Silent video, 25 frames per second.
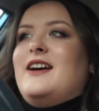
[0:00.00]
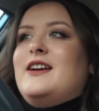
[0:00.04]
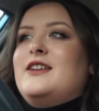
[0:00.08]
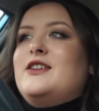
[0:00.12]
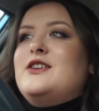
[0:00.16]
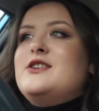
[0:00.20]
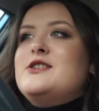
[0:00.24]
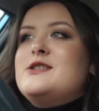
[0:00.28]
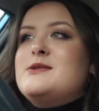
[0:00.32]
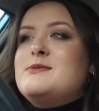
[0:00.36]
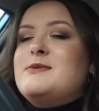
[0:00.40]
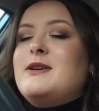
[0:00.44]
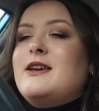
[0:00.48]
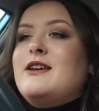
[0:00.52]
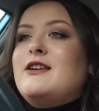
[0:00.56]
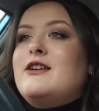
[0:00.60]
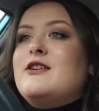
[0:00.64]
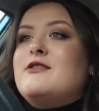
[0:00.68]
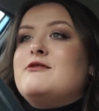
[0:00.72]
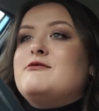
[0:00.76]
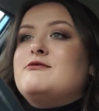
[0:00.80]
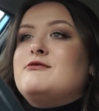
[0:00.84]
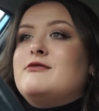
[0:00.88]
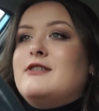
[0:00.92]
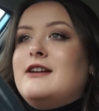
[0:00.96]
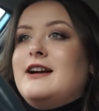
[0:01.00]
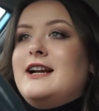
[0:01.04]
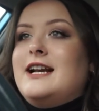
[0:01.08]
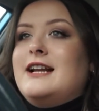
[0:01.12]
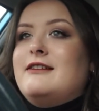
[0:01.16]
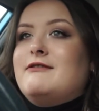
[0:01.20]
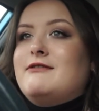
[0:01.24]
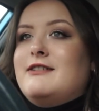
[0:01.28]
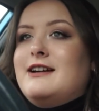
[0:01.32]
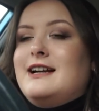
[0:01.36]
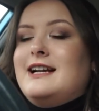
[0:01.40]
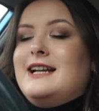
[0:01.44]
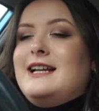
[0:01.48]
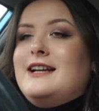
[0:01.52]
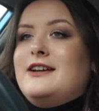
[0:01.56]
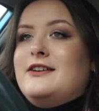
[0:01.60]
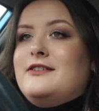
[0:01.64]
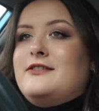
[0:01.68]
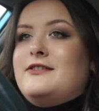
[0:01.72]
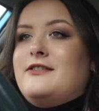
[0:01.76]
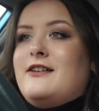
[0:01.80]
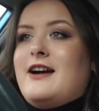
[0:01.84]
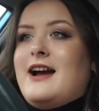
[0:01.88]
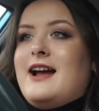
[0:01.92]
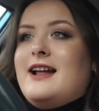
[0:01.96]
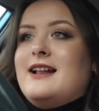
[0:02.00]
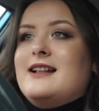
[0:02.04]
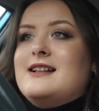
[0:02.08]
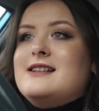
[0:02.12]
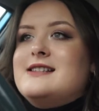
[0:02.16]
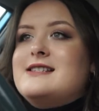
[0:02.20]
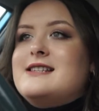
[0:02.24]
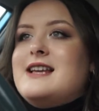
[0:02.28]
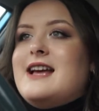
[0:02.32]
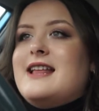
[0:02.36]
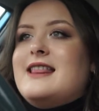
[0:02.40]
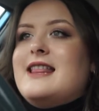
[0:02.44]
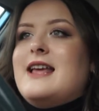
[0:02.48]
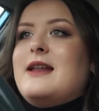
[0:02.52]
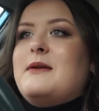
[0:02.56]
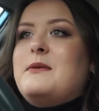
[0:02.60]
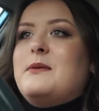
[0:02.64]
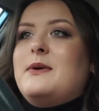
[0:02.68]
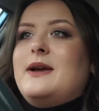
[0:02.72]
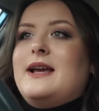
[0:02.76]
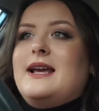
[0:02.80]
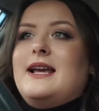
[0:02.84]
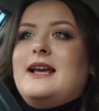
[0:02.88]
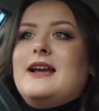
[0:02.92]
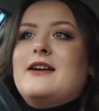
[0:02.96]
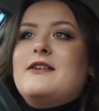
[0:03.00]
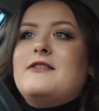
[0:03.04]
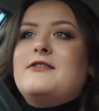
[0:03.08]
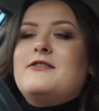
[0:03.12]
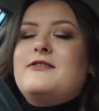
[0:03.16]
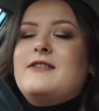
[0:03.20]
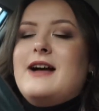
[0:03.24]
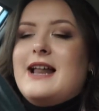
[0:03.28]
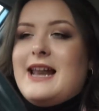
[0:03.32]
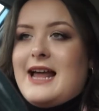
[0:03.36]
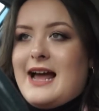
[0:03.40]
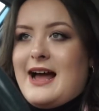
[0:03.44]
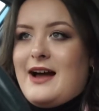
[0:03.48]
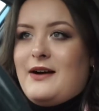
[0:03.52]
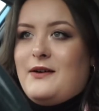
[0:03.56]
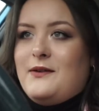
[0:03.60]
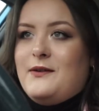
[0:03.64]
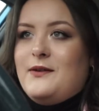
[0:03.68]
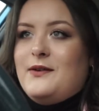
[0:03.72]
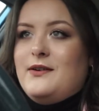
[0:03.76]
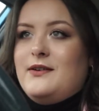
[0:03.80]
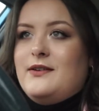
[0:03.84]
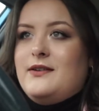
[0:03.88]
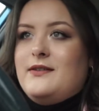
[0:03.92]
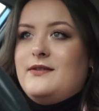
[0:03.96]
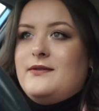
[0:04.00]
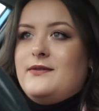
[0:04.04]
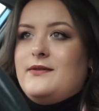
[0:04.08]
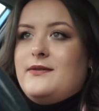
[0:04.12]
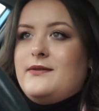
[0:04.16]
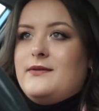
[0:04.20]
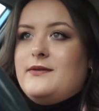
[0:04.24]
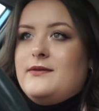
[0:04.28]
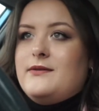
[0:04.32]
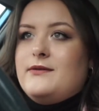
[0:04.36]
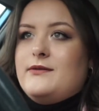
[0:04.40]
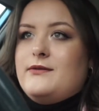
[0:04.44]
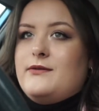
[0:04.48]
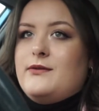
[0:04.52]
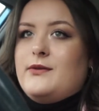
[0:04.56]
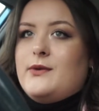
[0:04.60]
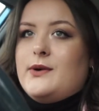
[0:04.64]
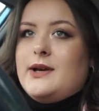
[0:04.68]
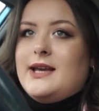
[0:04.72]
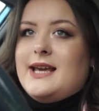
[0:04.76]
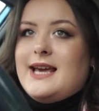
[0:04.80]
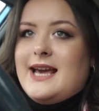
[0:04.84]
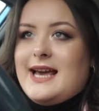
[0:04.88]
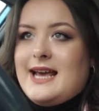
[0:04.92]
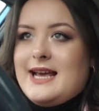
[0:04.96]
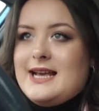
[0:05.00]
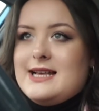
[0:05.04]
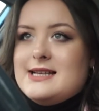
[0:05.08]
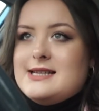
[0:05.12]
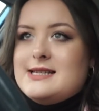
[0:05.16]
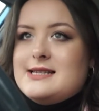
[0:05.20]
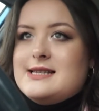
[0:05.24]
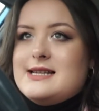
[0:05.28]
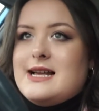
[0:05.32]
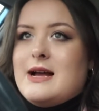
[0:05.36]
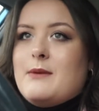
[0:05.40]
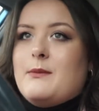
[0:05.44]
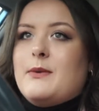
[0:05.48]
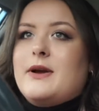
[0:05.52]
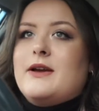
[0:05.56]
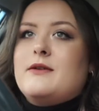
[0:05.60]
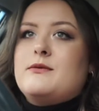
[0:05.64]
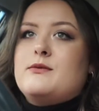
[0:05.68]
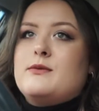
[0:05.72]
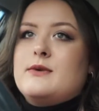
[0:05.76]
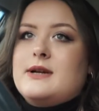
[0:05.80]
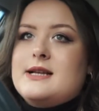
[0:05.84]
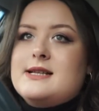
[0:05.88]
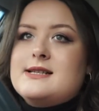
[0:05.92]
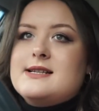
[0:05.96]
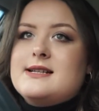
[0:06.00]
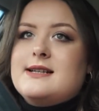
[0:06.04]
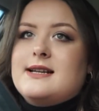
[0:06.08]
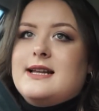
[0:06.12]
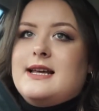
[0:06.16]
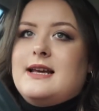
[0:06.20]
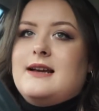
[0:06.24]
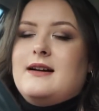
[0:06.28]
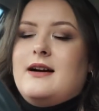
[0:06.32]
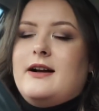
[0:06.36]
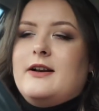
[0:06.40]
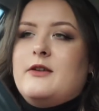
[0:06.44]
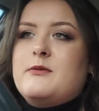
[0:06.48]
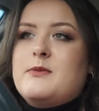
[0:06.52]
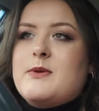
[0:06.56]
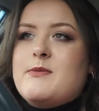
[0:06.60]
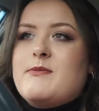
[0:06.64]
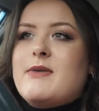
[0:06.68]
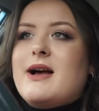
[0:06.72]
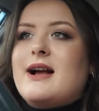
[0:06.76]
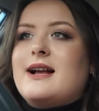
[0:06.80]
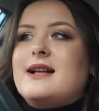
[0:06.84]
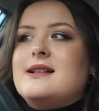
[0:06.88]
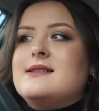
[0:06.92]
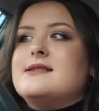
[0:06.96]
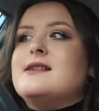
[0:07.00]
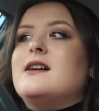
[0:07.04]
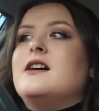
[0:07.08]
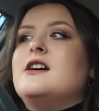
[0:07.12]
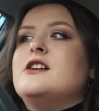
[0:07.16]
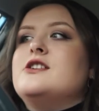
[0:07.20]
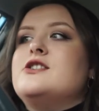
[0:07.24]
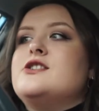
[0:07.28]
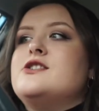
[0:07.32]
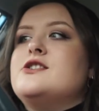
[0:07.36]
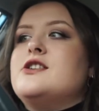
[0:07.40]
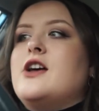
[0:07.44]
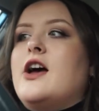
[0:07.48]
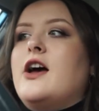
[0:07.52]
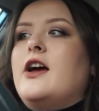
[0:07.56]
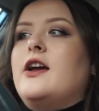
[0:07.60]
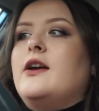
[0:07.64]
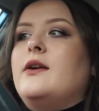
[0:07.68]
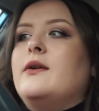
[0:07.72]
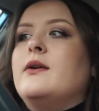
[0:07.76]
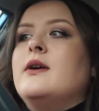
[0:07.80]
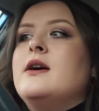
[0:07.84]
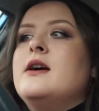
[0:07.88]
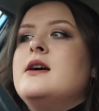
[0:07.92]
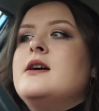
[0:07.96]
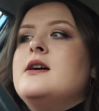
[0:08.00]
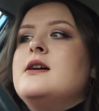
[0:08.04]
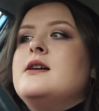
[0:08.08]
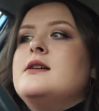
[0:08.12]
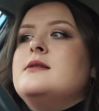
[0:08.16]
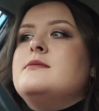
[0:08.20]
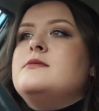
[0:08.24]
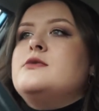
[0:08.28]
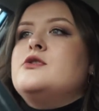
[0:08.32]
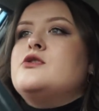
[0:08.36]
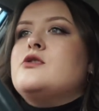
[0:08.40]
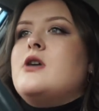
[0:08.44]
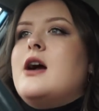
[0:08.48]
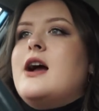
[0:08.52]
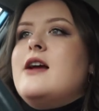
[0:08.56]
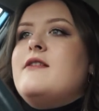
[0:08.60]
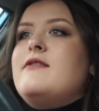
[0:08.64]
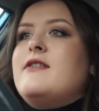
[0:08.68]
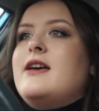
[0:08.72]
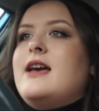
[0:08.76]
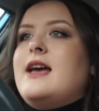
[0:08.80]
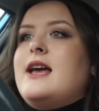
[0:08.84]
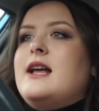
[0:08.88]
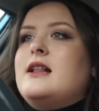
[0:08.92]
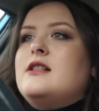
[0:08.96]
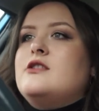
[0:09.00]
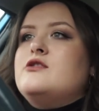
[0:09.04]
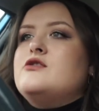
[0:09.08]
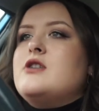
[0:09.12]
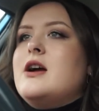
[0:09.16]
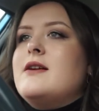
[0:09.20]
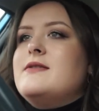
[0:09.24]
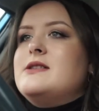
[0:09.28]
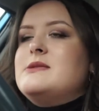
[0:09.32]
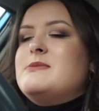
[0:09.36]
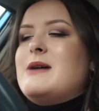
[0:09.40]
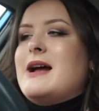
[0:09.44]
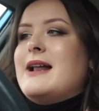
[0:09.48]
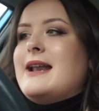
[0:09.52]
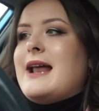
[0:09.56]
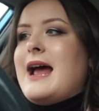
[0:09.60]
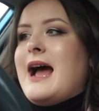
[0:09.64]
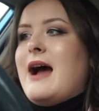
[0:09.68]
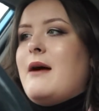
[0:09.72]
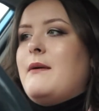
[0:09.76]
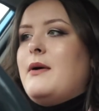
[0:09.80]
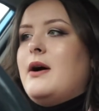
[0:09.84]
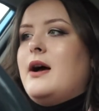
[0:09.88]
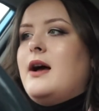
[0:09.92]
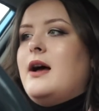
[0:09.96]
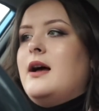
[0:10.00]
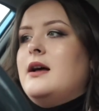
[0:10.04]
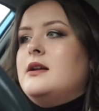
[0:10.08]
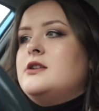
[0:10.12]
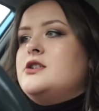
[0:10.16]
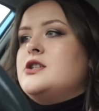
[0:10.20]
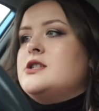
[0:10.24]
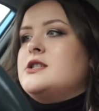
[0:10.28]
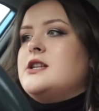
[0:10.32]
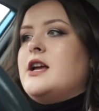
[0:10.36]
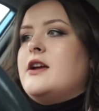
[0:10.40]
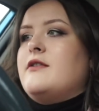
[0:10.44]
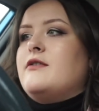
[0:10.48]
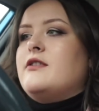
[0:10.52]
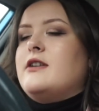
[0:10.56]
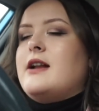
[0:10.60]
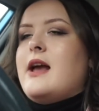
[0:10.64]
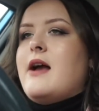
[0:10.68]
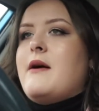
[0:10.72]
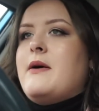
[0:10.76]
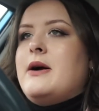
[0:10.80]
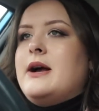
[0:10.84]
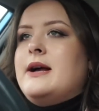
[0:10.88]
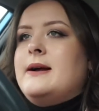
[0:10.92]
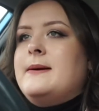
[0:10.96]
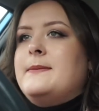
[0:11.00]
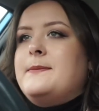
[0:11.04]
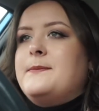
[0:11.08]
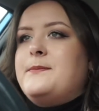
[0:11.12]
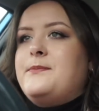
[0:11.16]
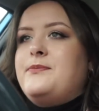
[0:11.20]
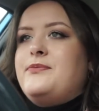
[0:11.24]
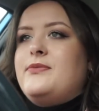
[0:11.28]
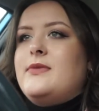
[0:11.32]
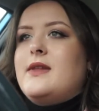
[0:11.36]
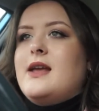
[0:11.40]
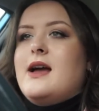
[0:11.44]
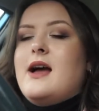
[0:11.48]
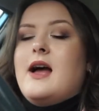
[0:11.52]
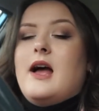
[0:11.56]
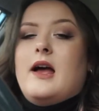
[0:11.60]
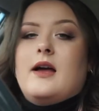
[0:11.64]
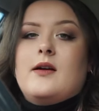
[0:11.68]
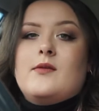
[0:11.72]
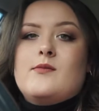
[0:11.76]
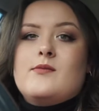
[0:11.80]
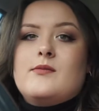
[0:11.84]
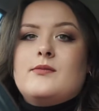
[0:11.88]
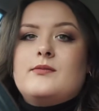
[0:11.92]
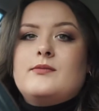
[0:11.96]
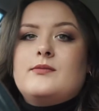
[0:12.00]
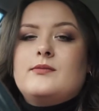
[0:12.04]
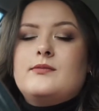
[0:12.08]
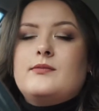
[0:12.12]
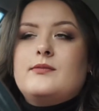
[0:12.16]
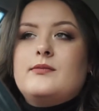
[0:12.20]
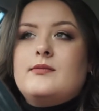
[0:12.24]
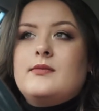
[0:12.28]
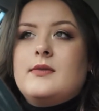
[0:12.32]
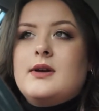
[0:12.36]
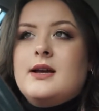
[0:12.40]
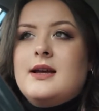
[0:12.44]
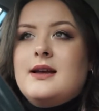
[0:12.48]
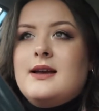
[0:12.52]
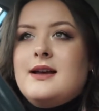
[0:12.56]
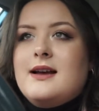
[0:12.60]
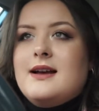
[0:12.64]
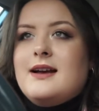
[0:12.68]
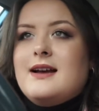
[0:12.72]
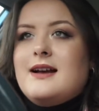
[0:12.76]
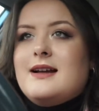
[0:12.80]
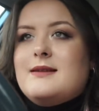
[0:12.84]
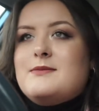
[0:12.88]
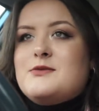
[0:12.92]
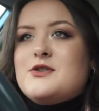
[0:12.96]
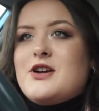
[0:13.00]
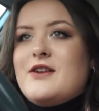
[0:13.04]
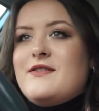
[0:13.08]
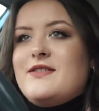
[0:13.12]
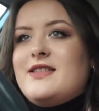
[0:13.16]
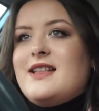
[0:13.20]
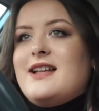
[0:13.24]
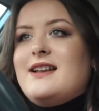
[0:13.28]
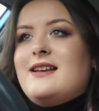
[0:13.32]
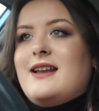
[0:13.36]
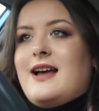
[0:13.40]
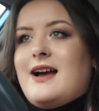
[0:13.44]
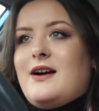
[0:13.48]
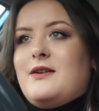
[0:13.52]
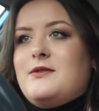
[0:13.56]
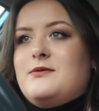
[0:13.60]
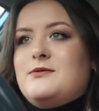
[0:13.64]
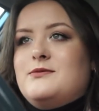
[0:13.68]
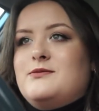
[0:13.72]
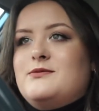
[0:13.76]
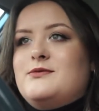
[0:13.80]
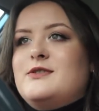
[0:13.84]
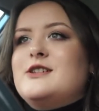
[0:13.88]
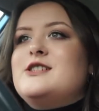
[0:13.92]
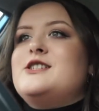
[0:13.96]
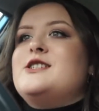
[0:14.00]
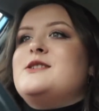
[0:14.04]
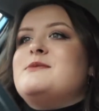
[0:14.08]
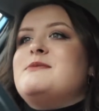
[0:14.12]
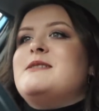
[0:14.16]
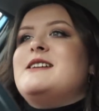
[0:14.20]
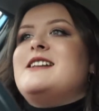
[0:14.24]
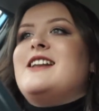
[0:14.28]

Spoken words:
used to be really, really good friends, and then we fell out for years, and we have recently kind of been back in touch. So drive's about an hour, just over an hour. I'm driving there now, which should be